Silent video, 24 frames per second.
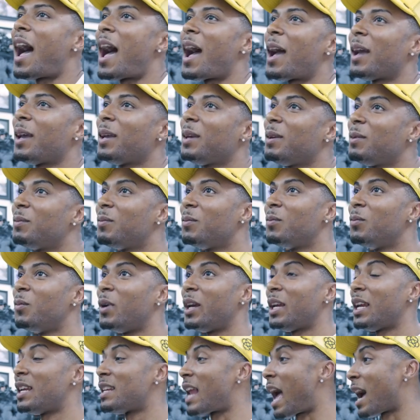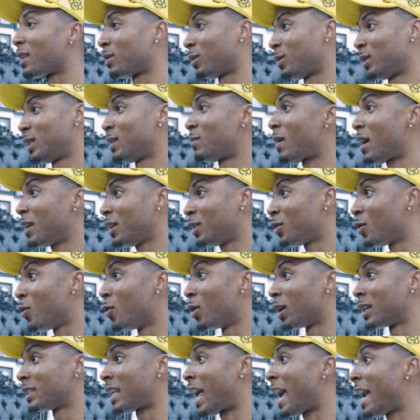I went and knocked on somebody's
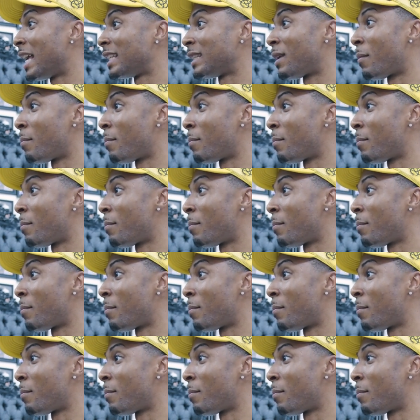door because I